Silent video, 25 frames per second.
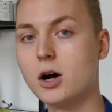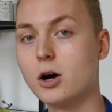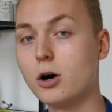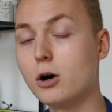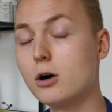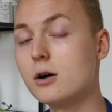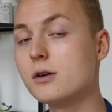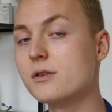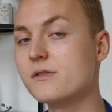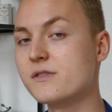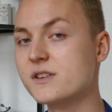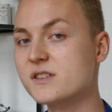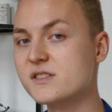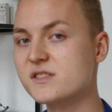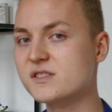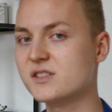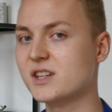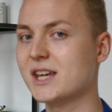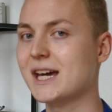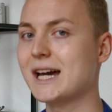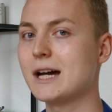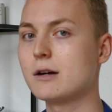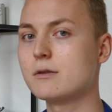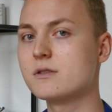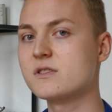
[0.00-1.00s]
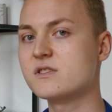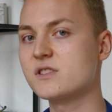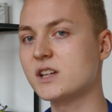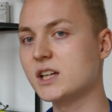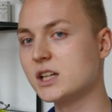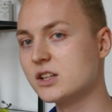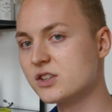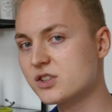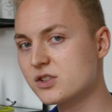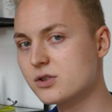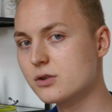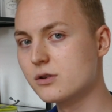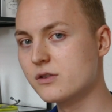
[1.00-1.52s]
All this counts
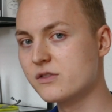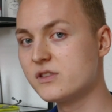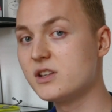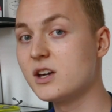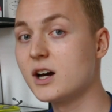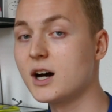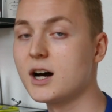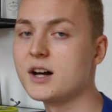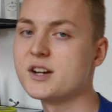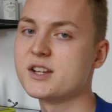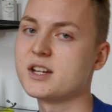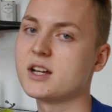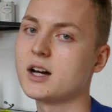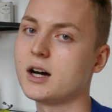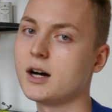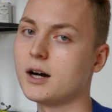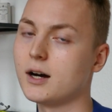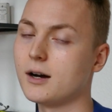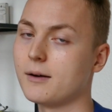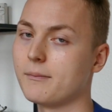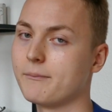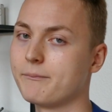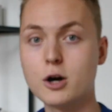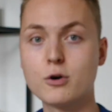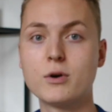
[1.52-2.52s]
into the ADH.